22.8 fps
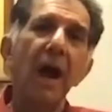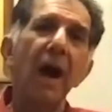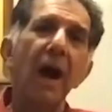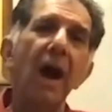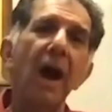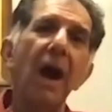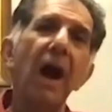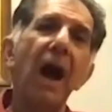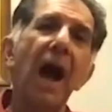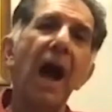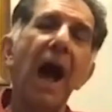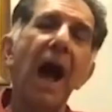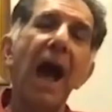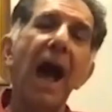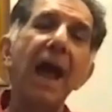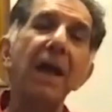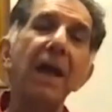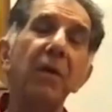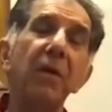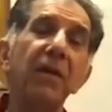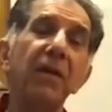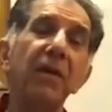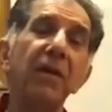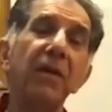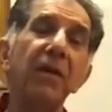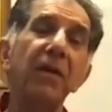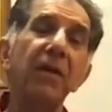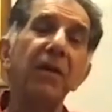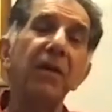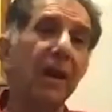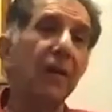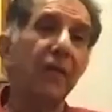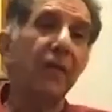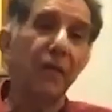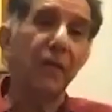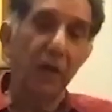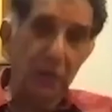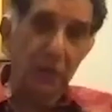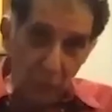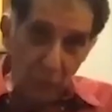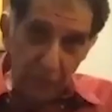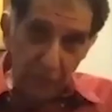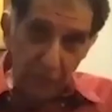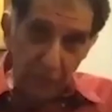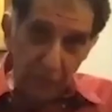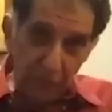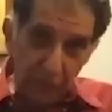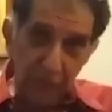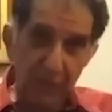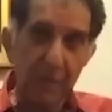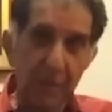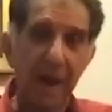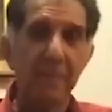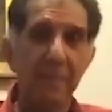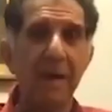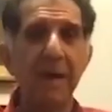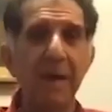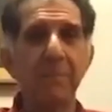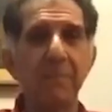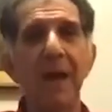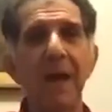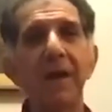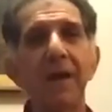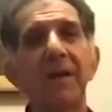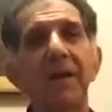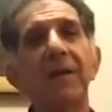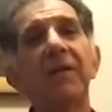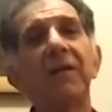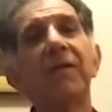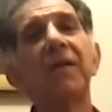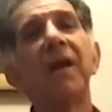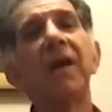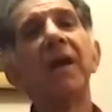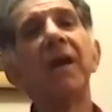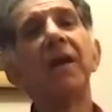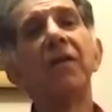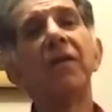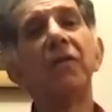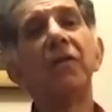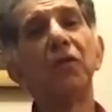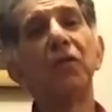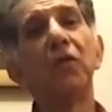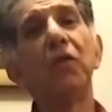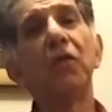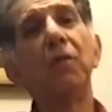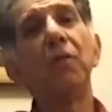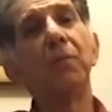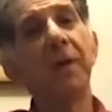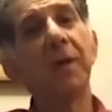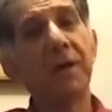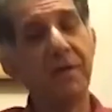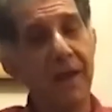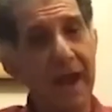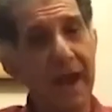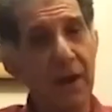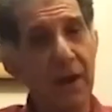Uh, I was introduced by my parents to, but read